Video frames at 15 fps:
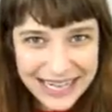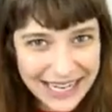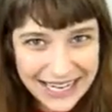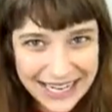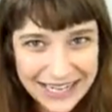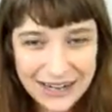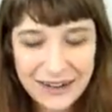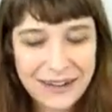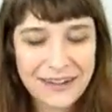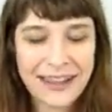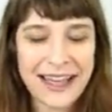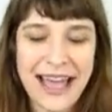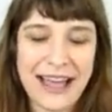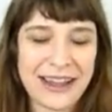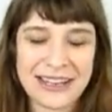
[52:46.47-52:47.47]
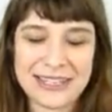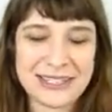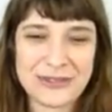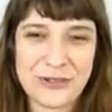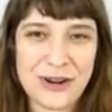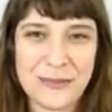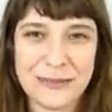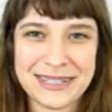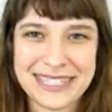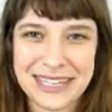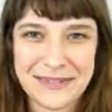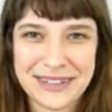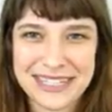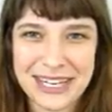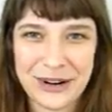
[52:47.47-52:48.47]
How can you screw up a
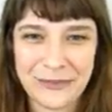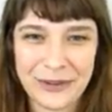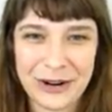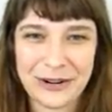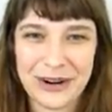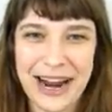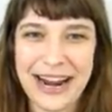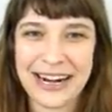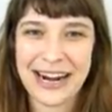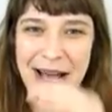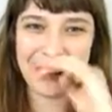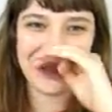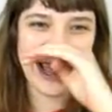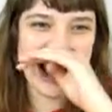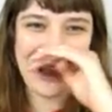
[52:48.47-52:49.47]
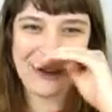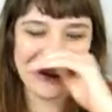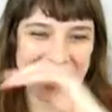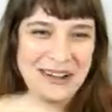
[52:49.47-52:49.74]
TV dinner for crying out loud?